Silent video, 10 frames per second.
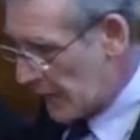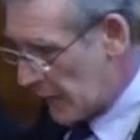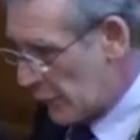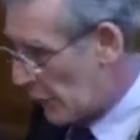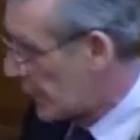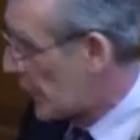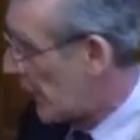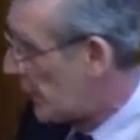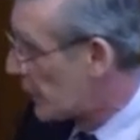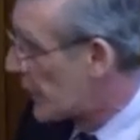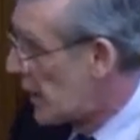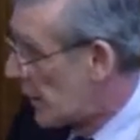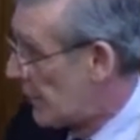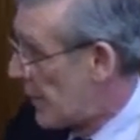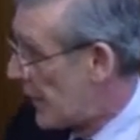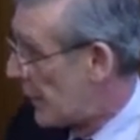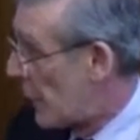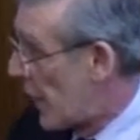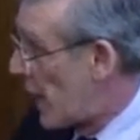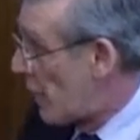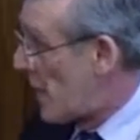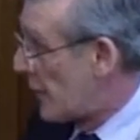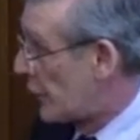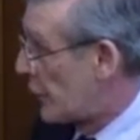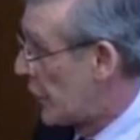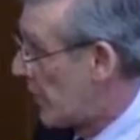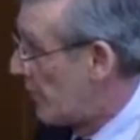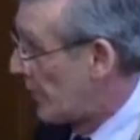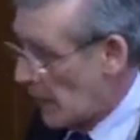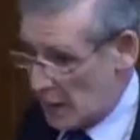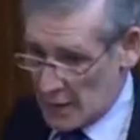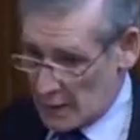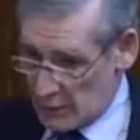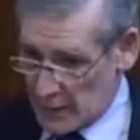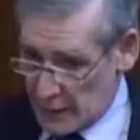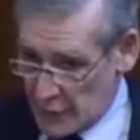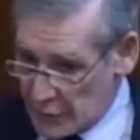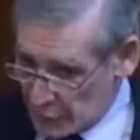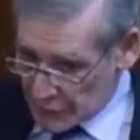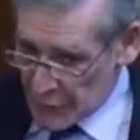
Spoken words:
functional cycles, depending on how much induced